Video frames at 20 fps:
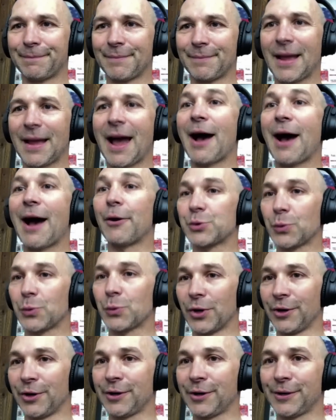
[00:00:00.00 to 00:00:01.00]
How's
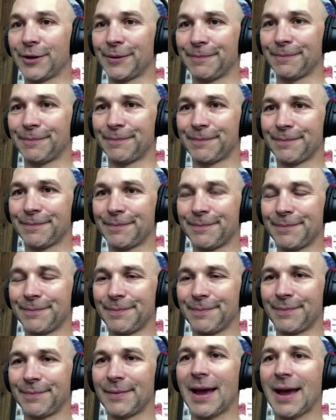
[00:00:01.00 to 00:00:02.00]
work?
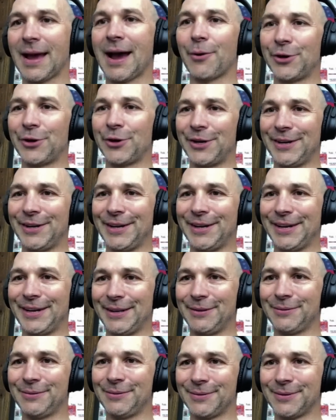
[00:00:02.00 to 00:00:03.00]
How are you
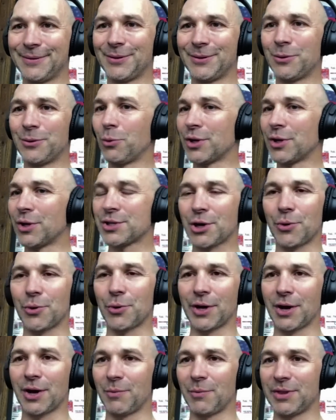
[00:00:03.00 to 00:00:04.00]
eating? what's going
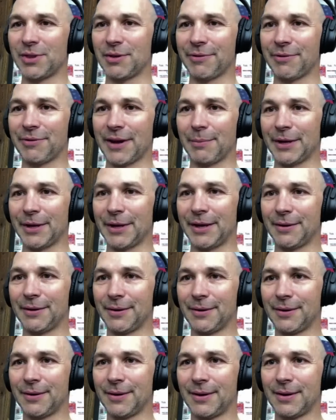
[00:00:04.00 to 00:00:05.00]
on with the family.
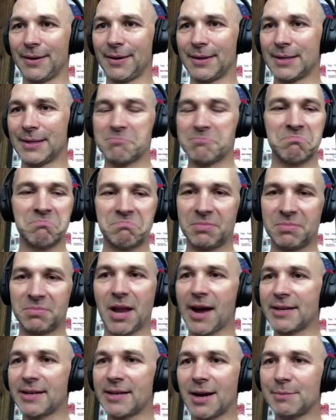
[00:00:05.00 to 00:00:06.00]

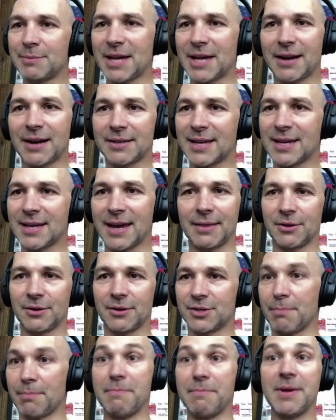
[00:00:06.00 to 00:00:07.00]
9 times out of 10, there's
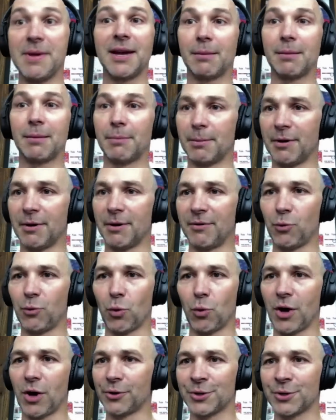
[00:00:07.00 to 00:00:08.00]
a minimum of
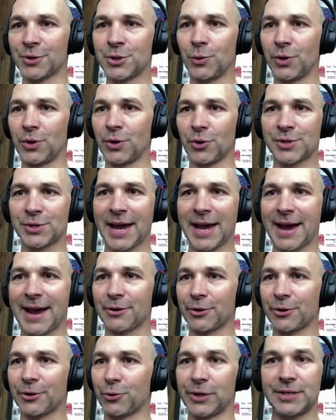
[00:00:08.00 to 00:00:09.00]
one or two of those
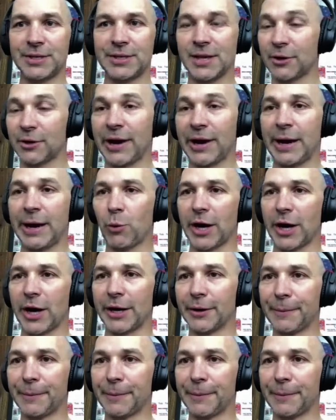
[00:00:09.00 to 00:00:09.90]
categories that are haywire,